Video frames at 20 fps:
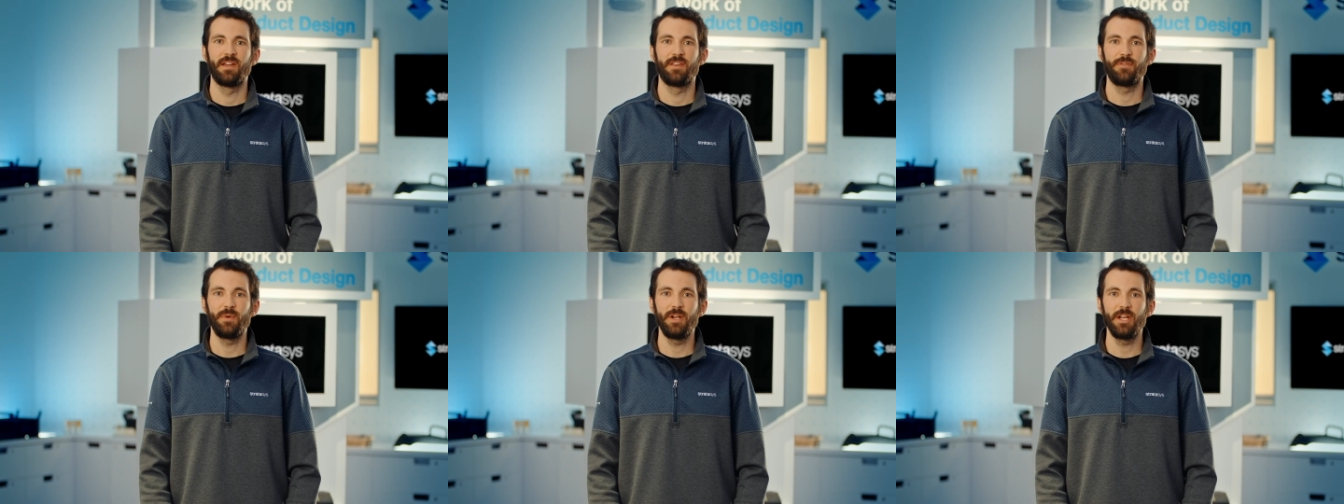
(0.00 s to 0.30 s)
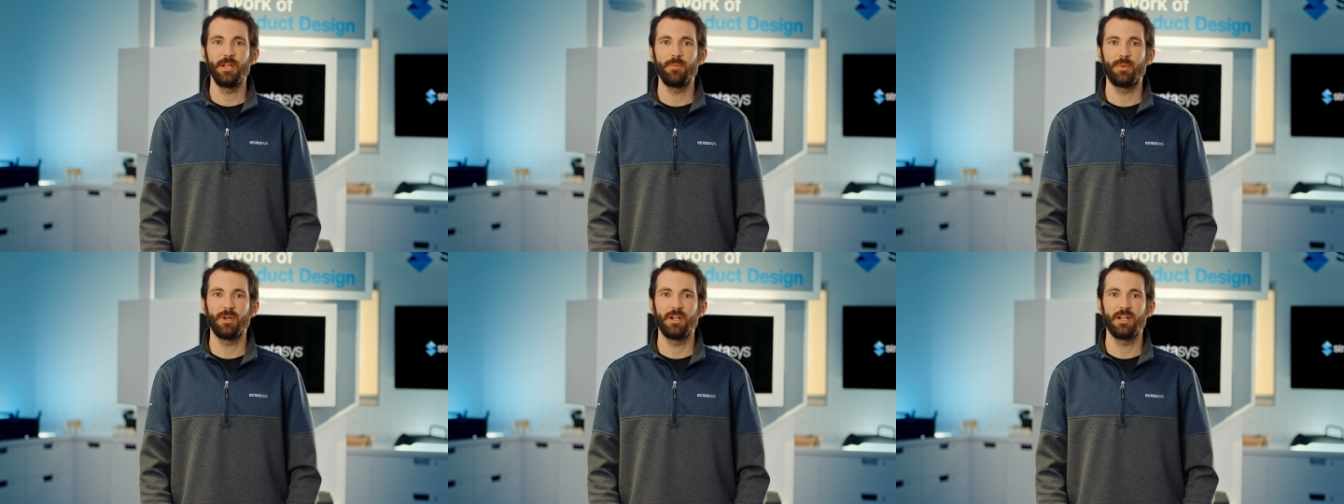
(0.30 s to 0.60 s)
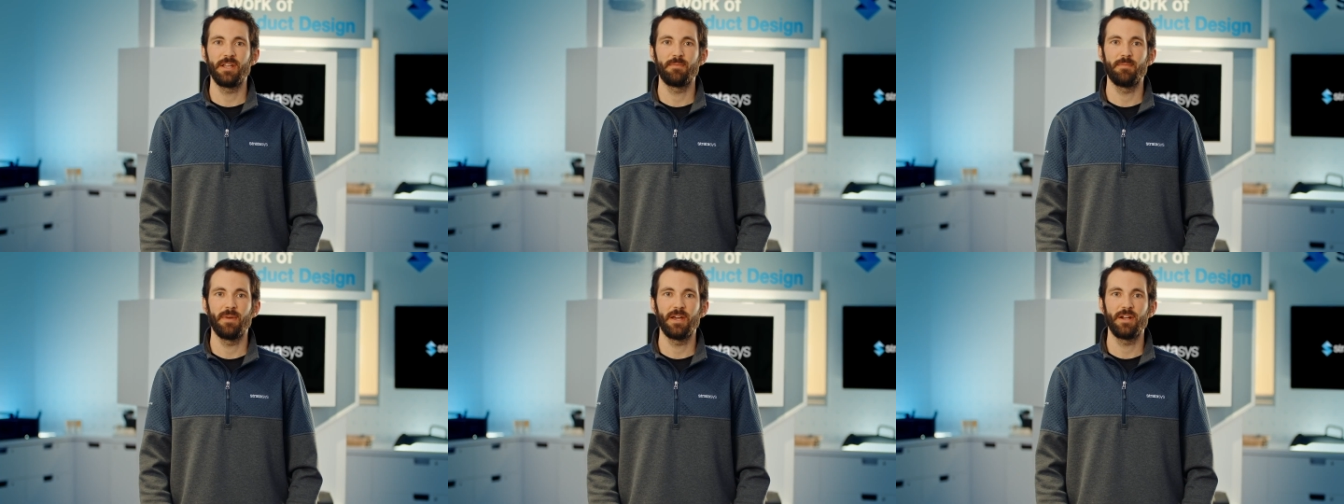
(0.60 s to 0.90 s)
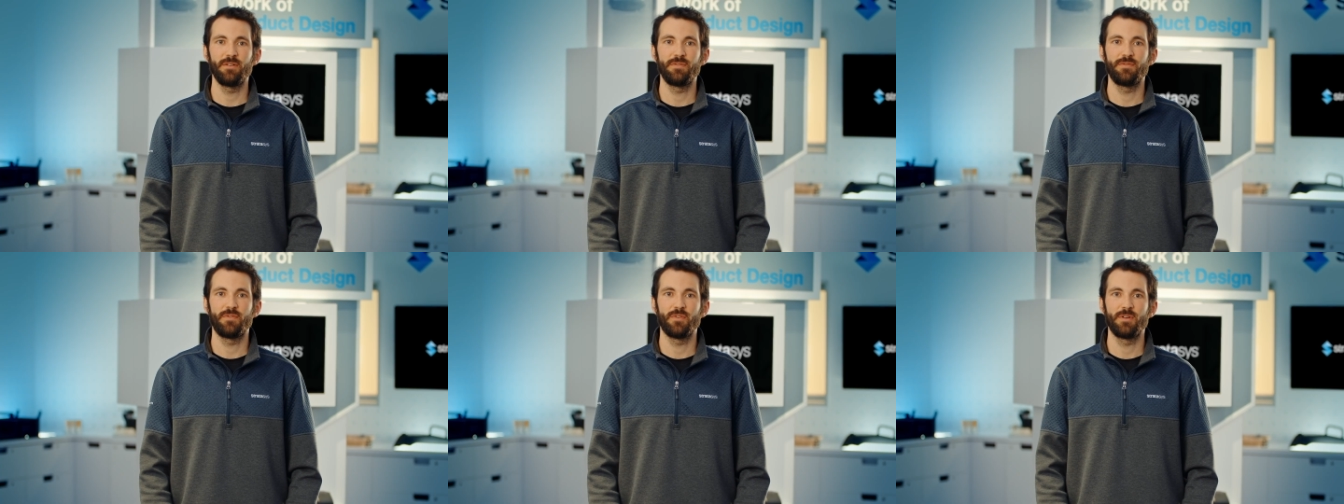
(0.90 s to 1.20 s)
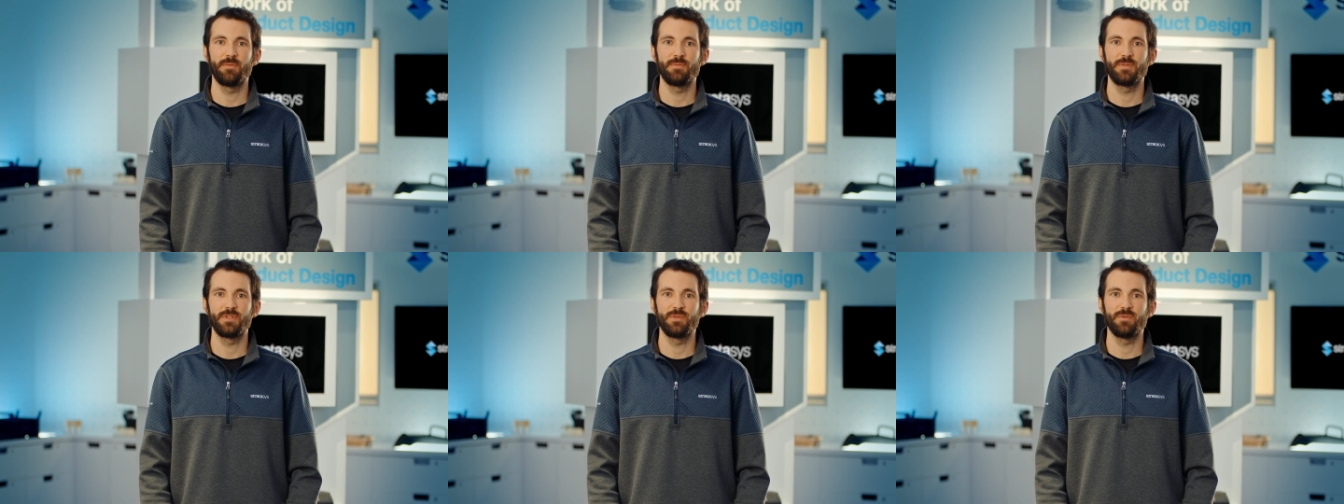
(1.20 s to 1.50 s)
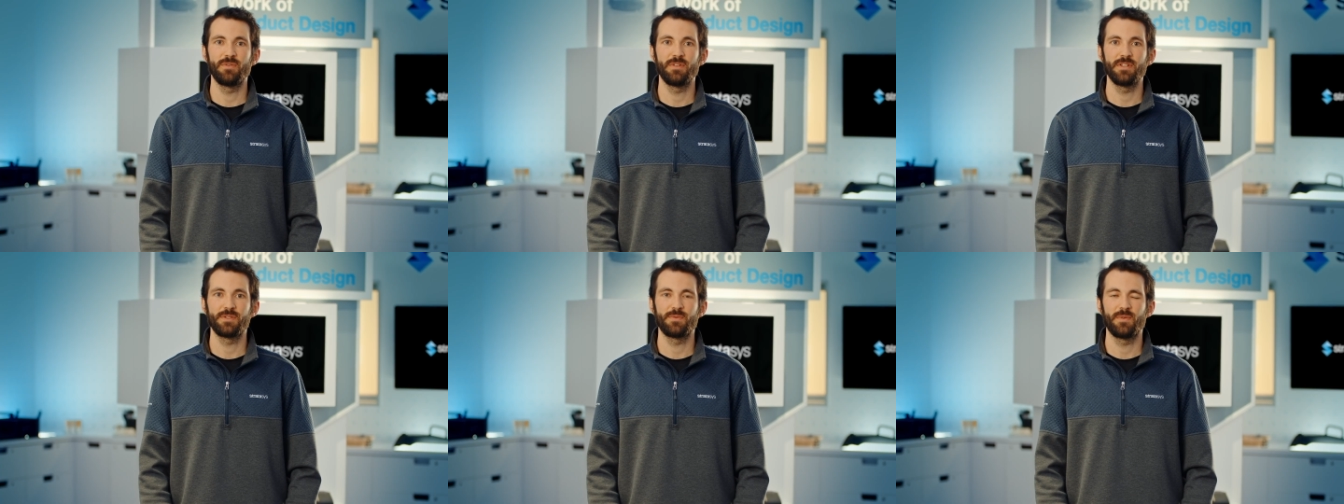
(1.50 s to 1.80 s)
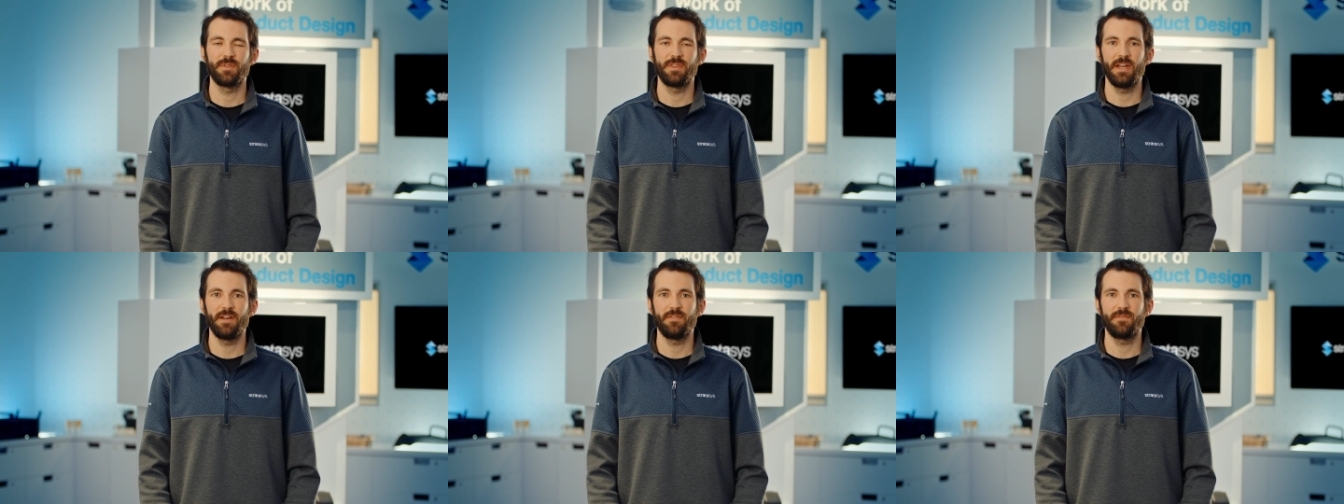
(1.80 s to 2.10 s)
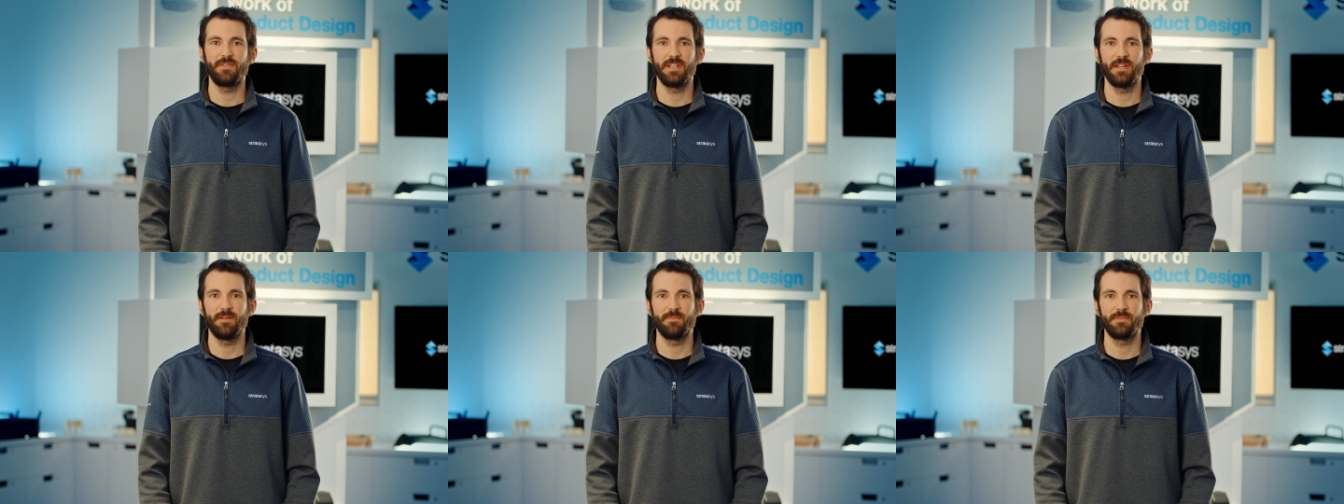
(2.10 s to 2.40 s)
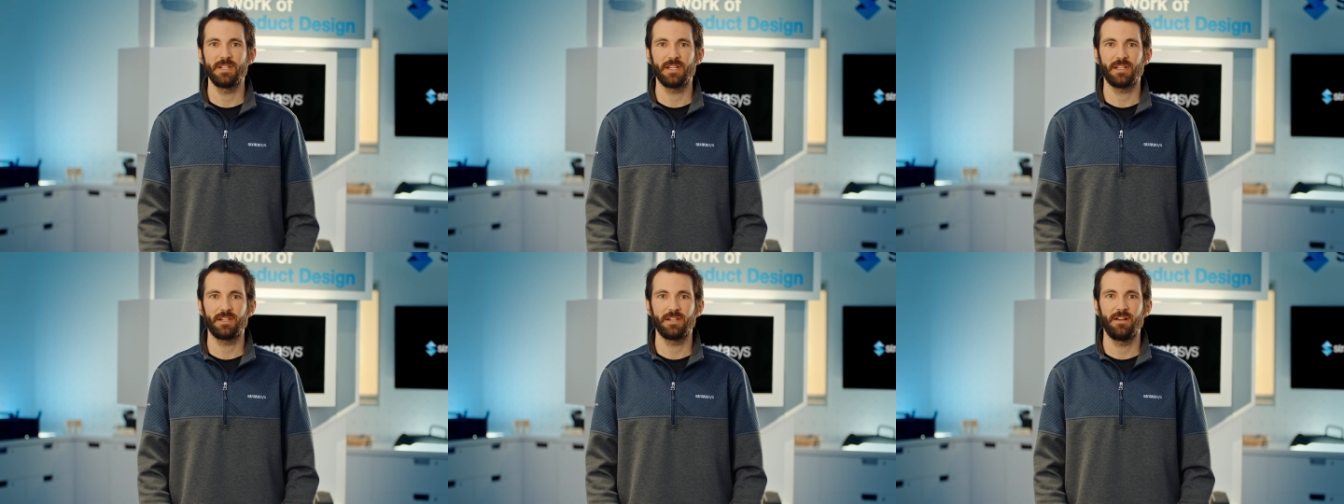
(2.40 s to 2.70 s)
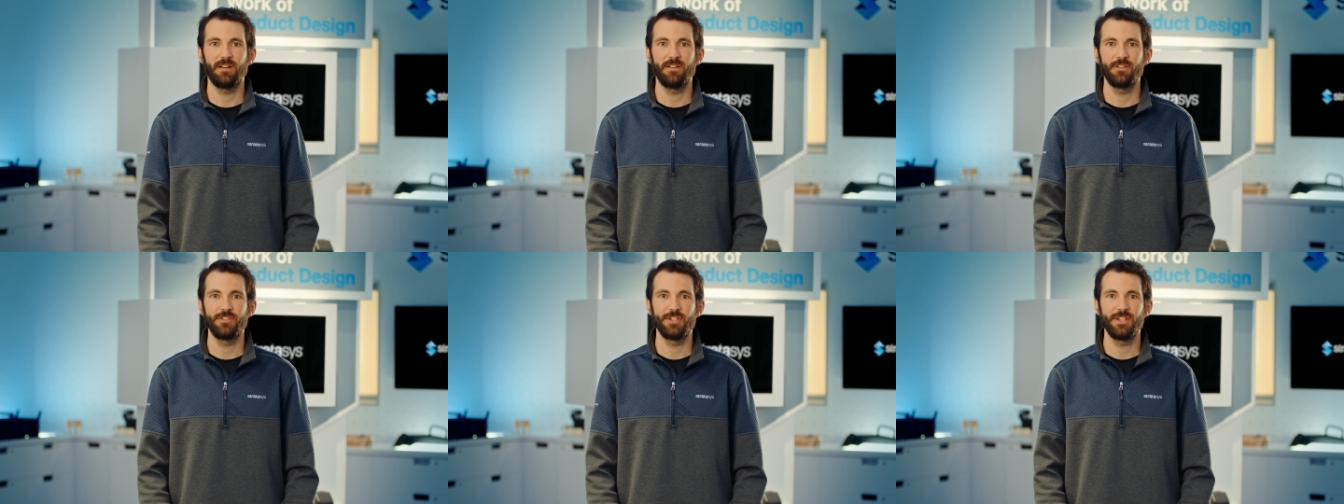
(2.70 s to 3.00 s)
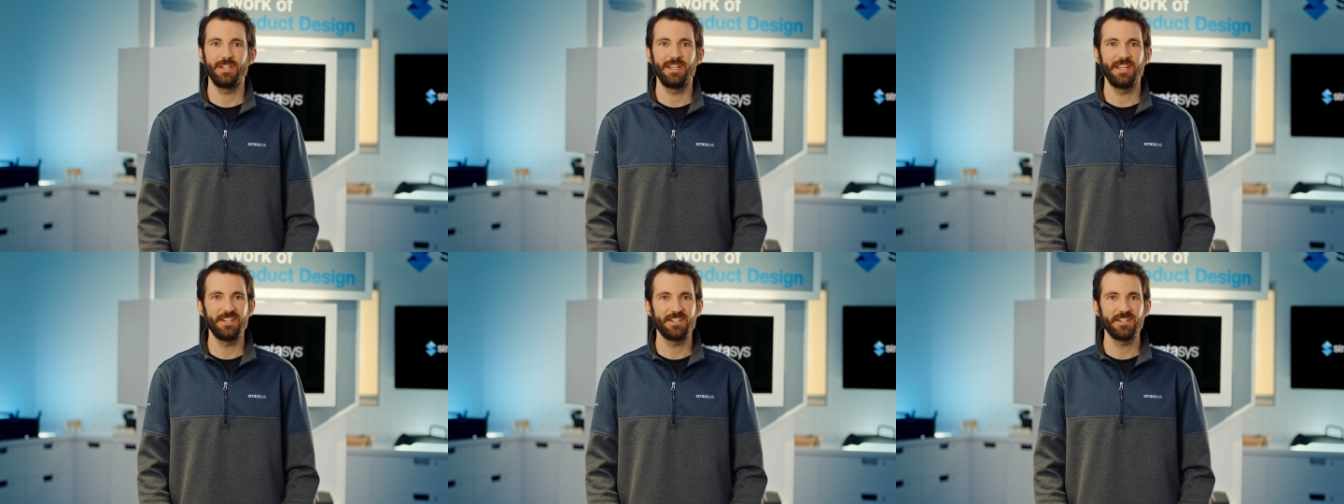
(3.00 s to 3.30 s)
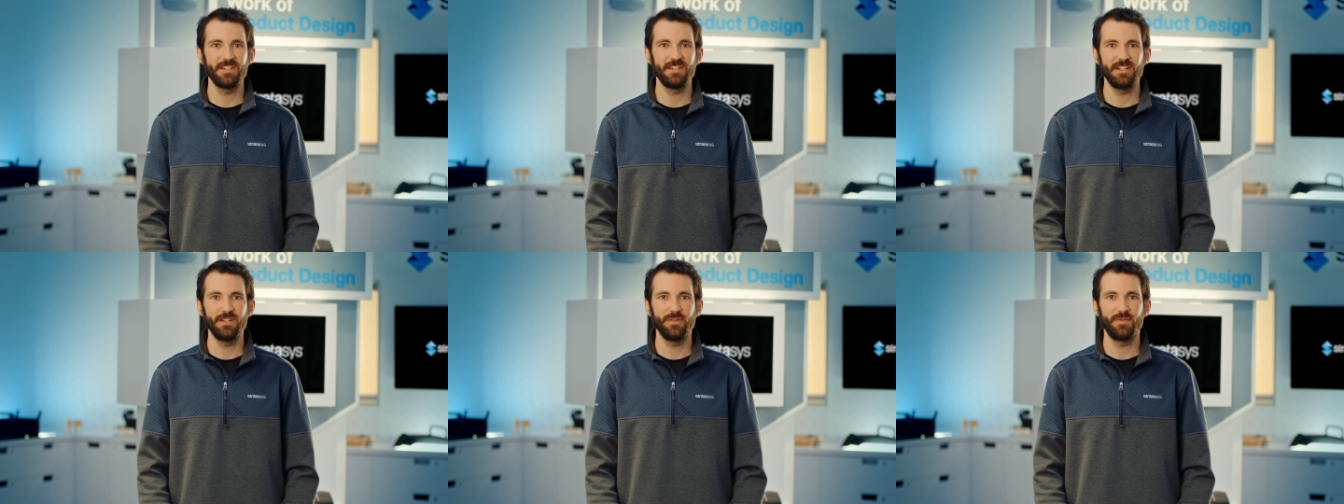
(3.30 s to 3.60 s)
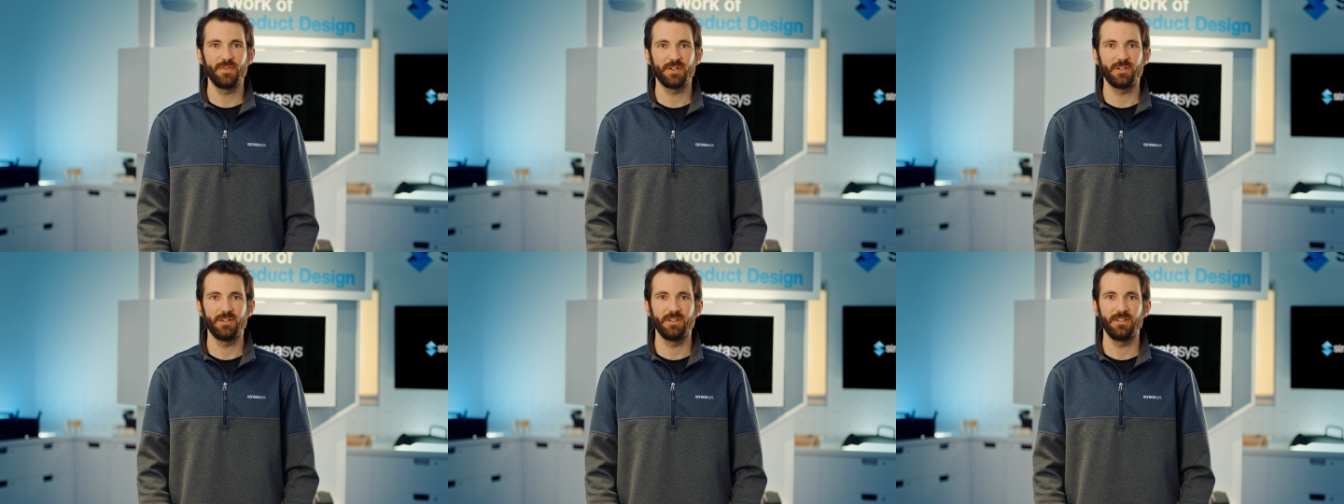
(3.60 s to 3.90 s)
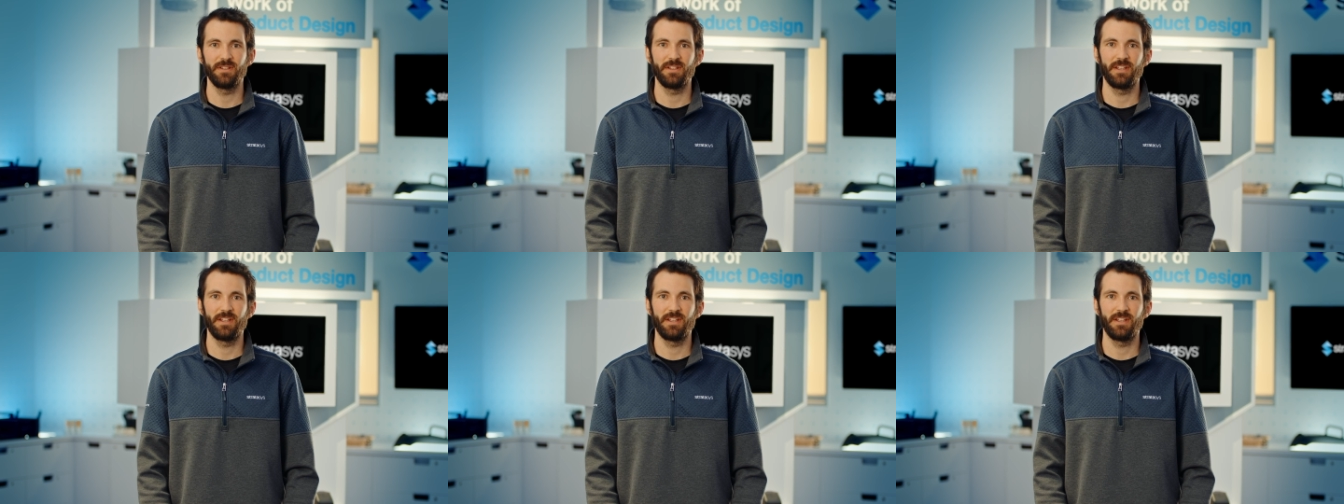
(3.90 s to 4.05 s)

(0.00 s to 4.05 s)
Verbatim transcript: 3D printing metal form tools with FDM technology isn't difficult